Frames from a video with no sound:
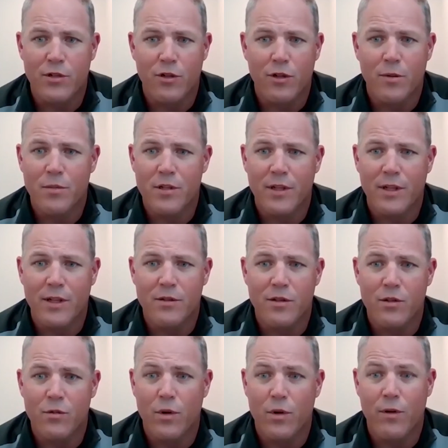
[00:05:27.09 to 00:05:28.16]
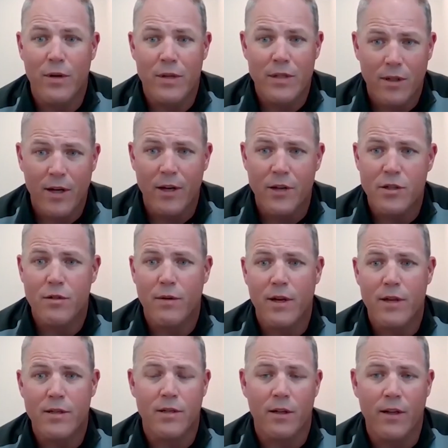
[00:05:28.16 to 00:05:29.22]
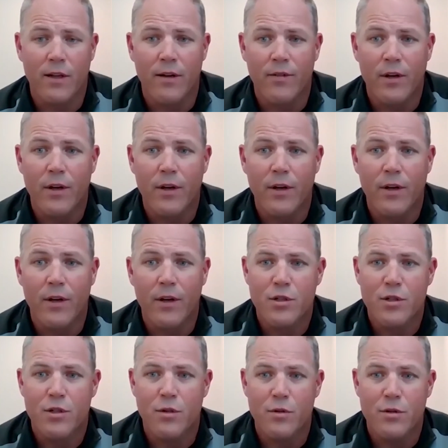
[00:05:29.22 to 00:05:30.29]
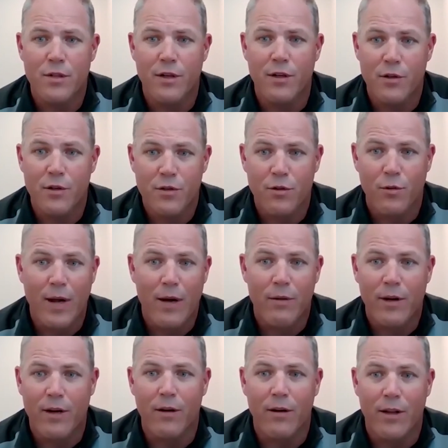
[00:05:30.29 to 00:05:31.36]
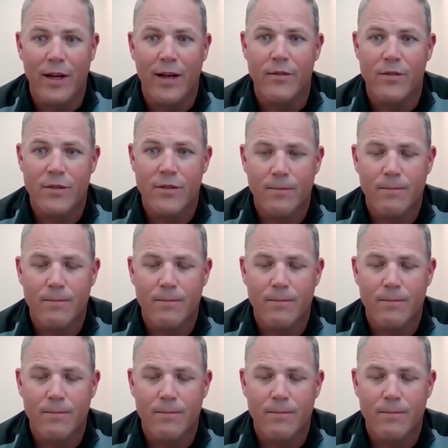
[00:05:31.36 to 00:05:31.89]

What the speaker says: circumstances where there is a lot of stress and a lot of unknown issues that are surrounding our lives.